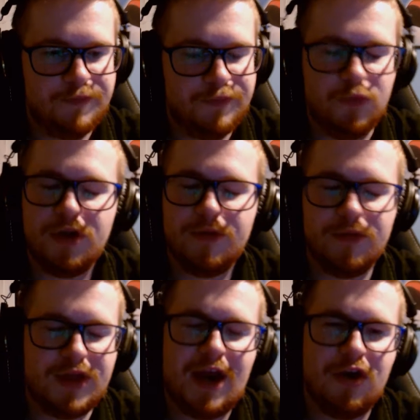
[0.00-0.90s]
With
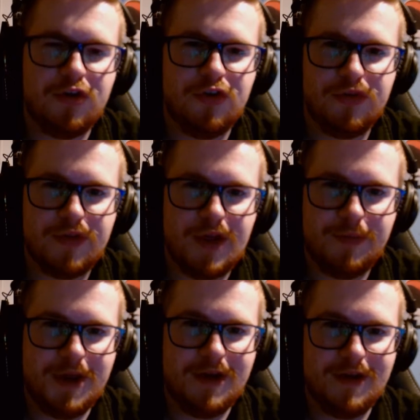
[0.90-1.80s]
characters, I
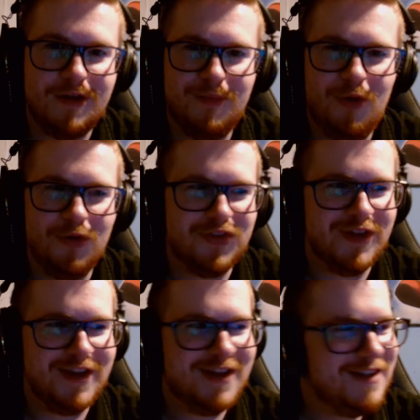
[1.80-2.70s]
mean,
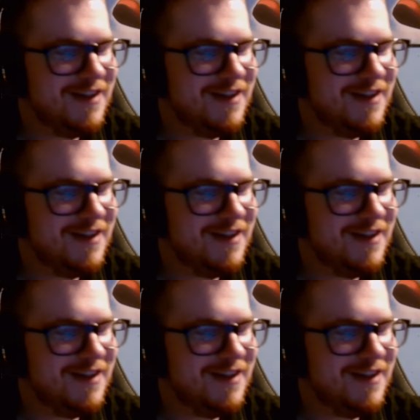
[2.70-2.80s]
mostly.